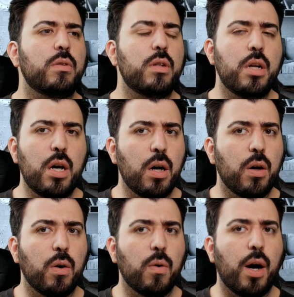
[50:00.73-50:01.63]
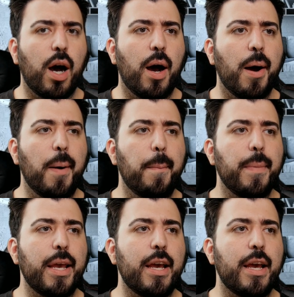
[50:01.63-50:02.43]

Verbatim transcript: No. Um,